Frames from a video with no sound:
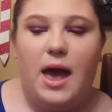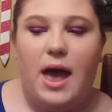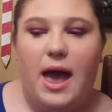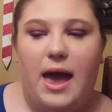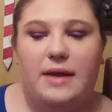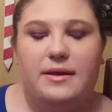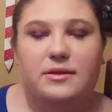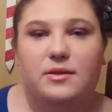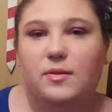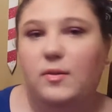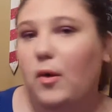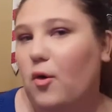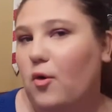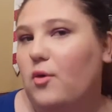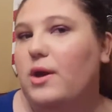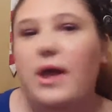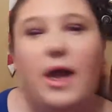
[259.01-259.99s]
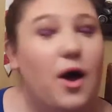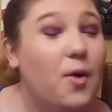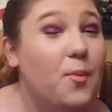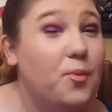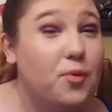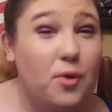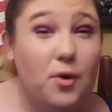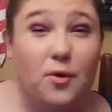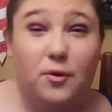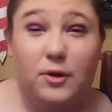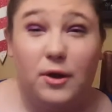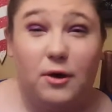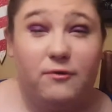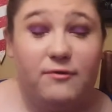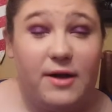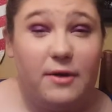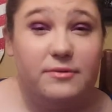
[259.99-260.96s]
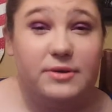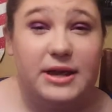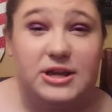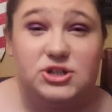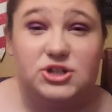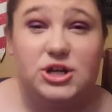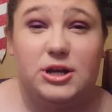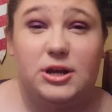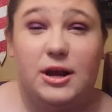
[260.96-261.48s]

and L'Oreal Pro Glow foundation,